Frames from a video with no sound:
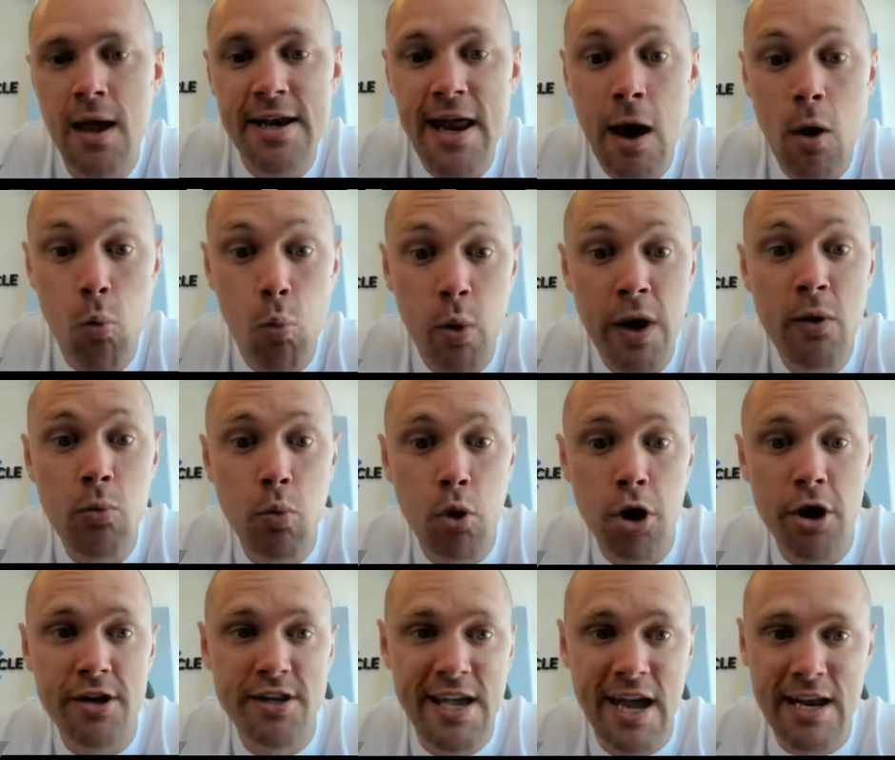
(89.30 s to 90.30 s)
Now, we
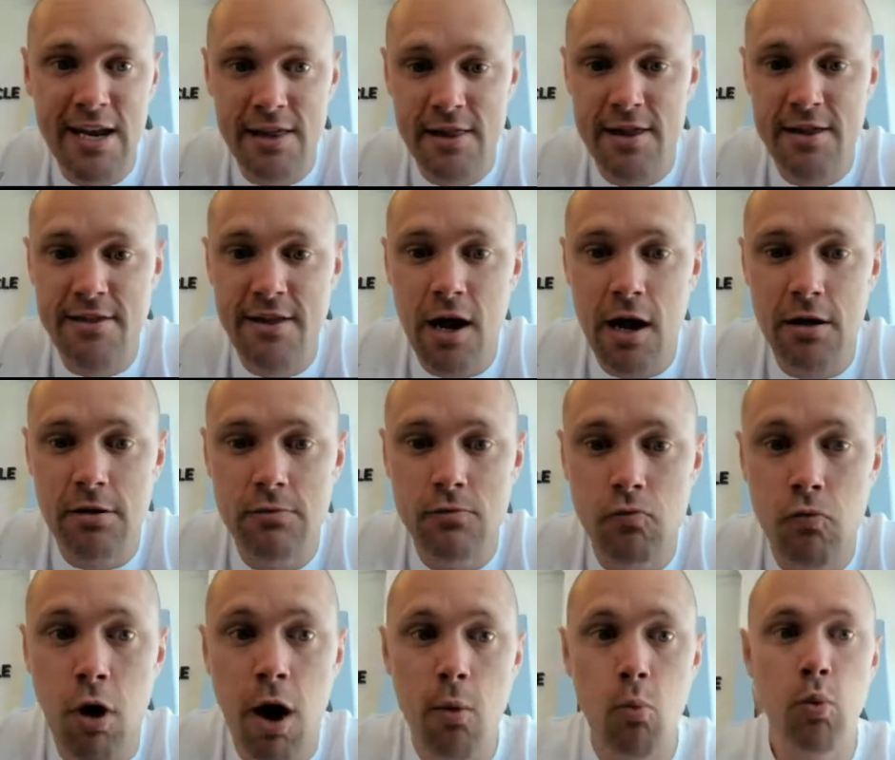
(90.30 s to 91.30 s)
weren't getting this done,
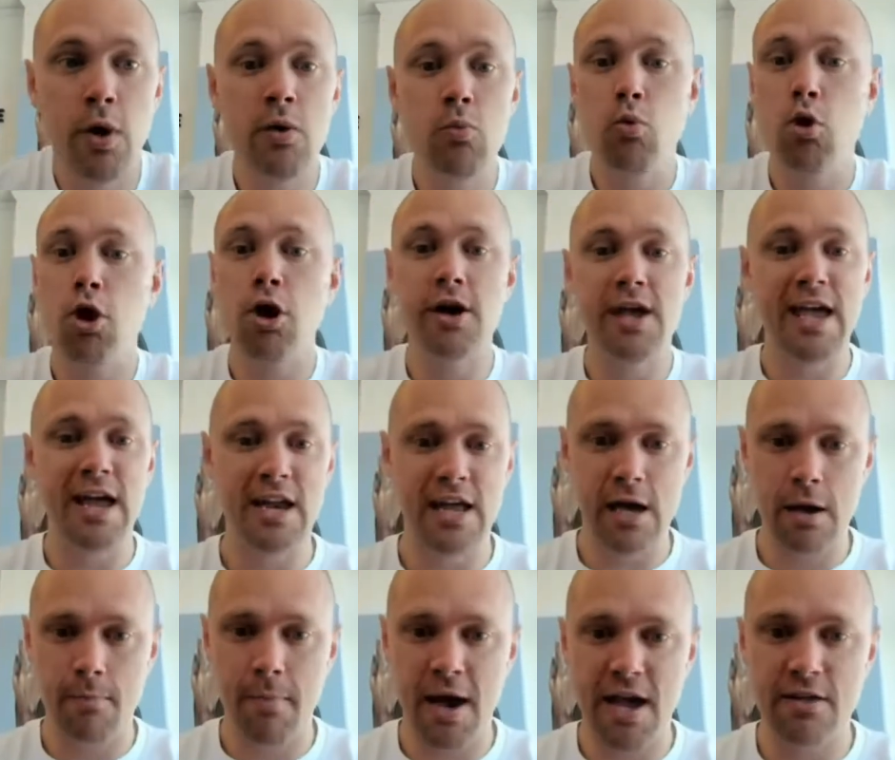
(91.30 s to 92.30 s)
right? We weren't
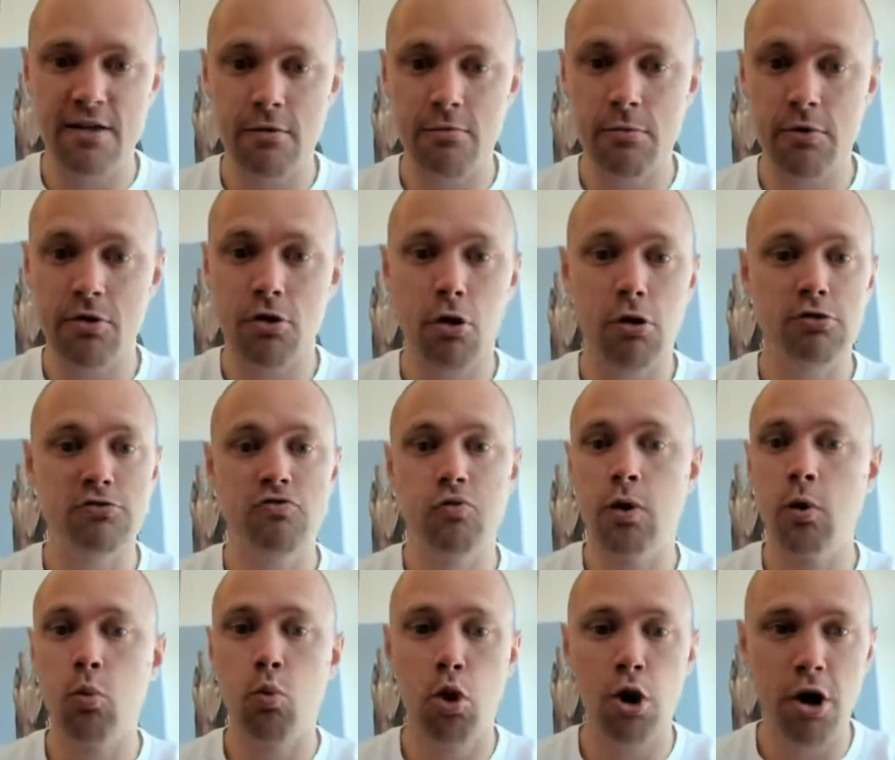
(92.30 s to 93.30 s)
getting amazing results.
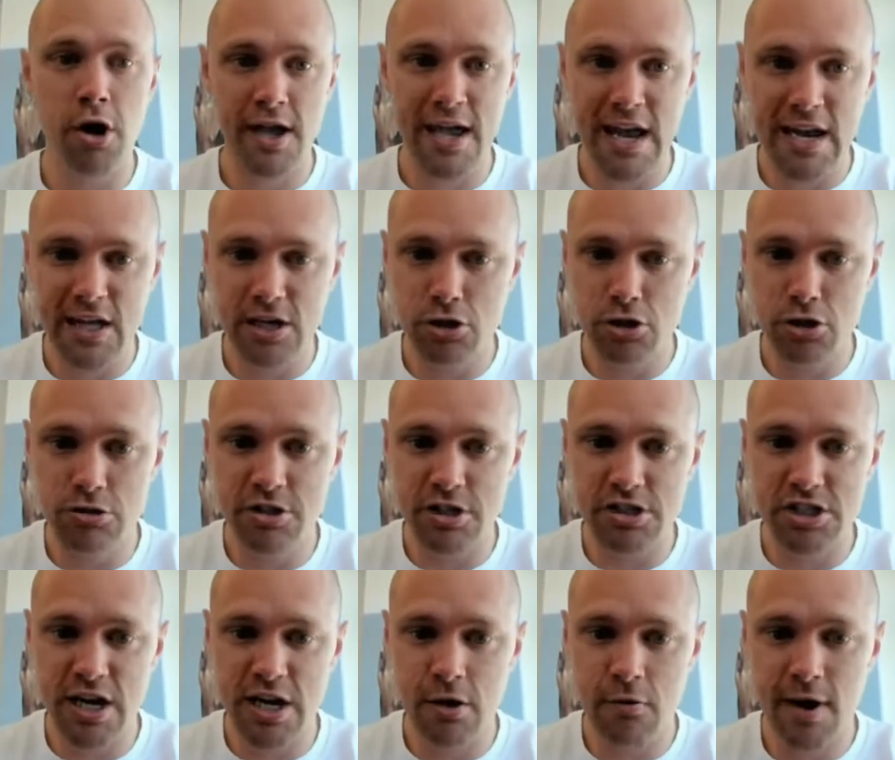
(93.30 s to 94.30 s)
We weren't getting
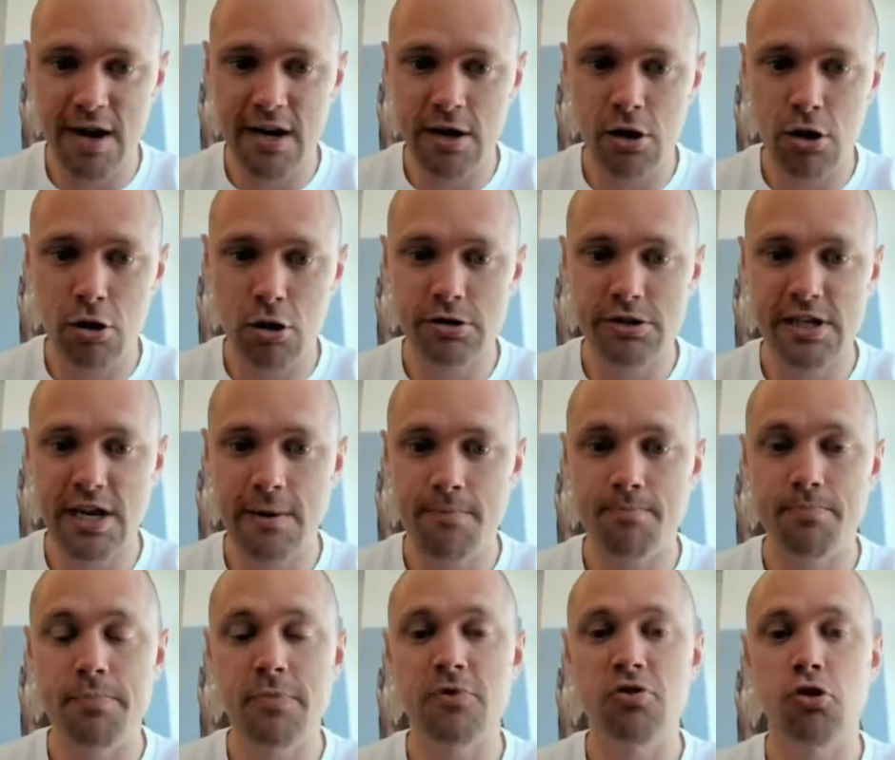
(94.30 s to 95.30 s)
user-generated
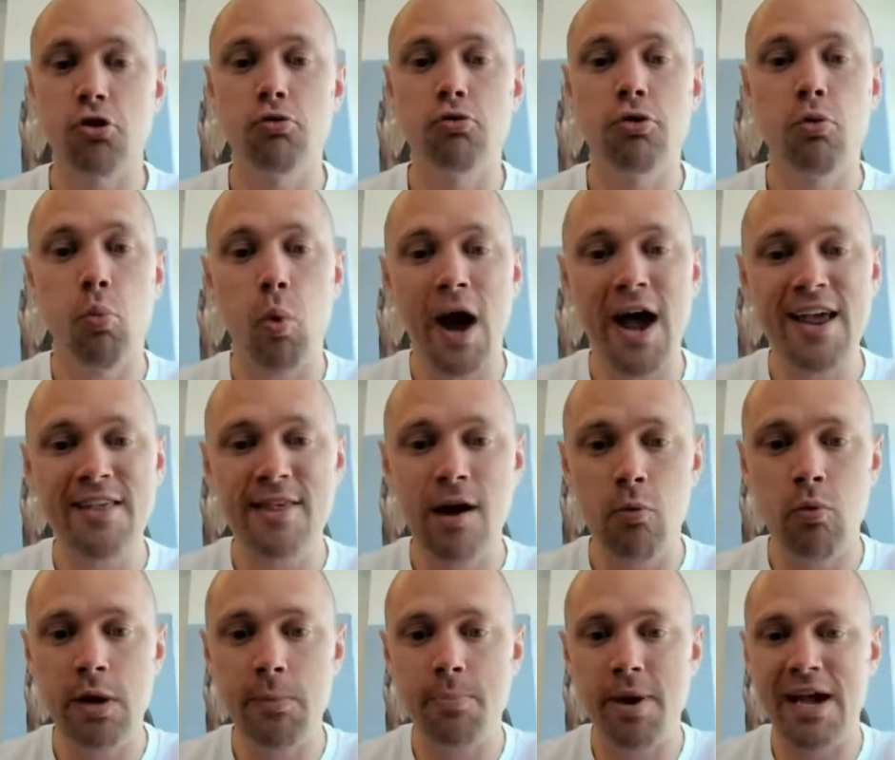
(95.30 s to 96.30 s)
content. So, the way
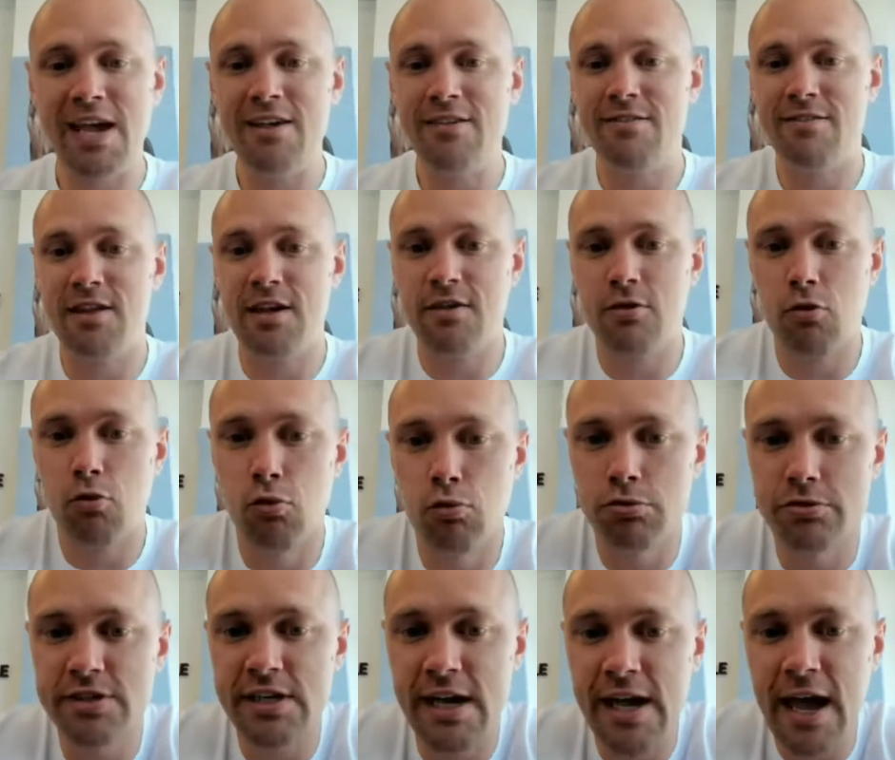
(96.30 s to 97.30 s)
that we pieced this
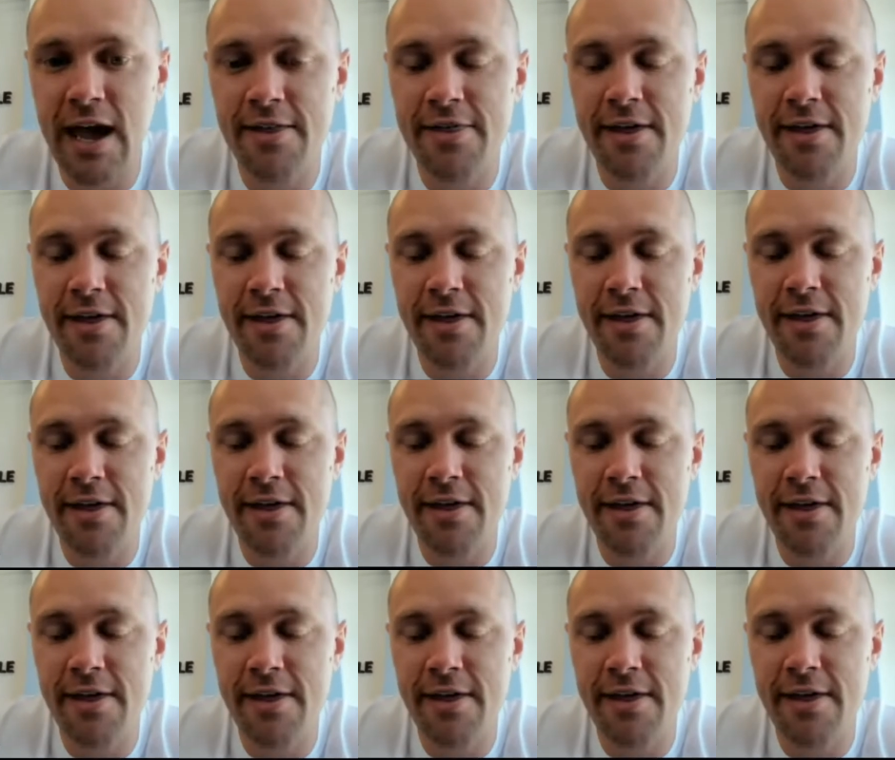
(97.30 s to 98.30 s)
all together
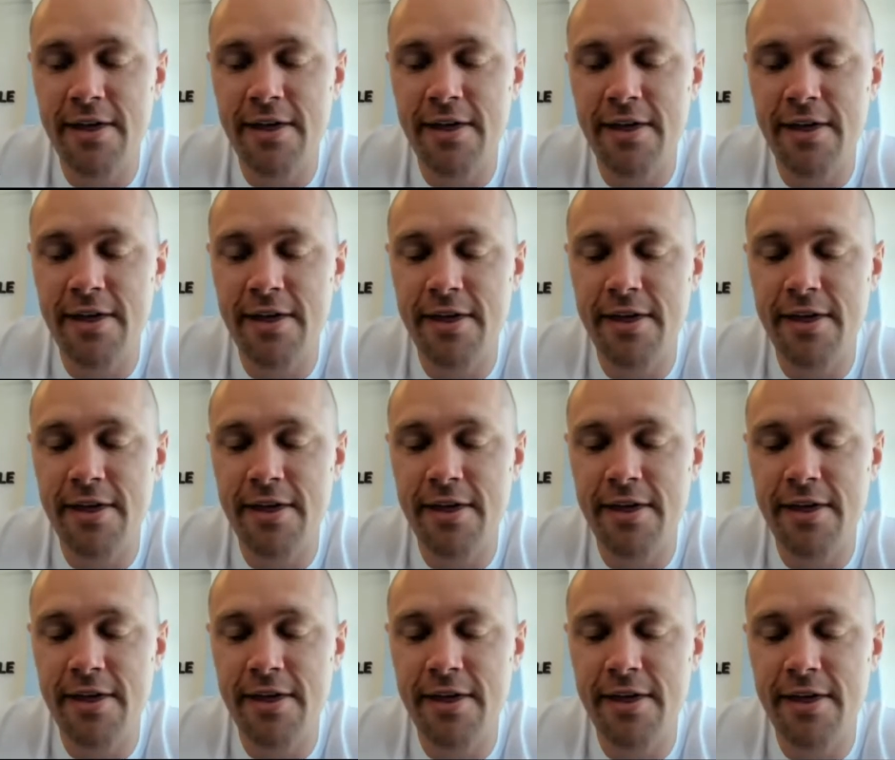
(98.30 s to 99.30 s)
was actually two
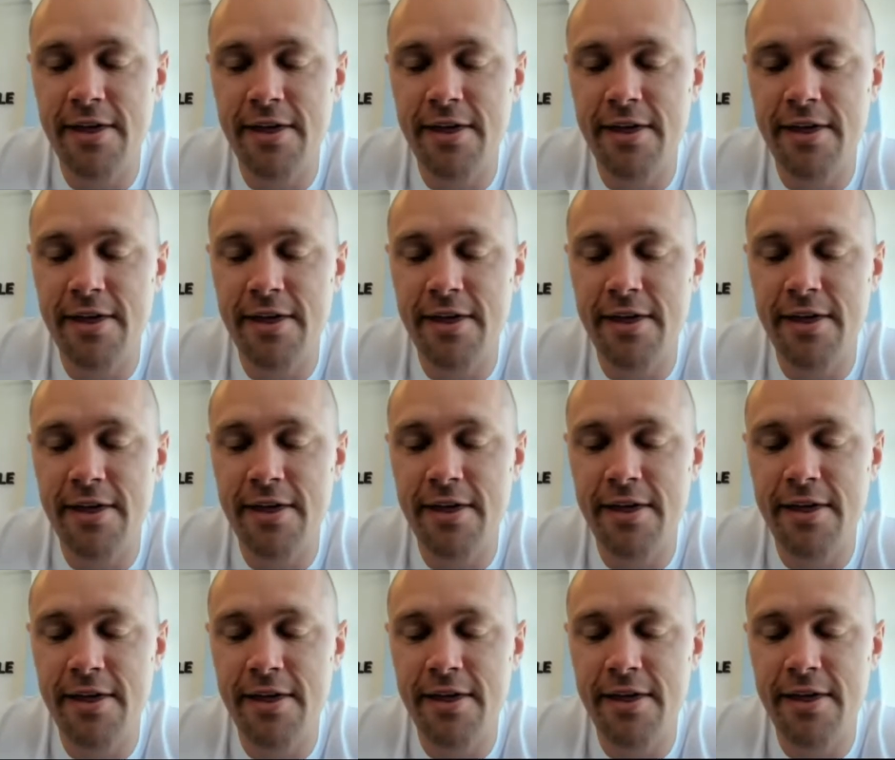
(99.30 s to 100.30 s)
very simple things.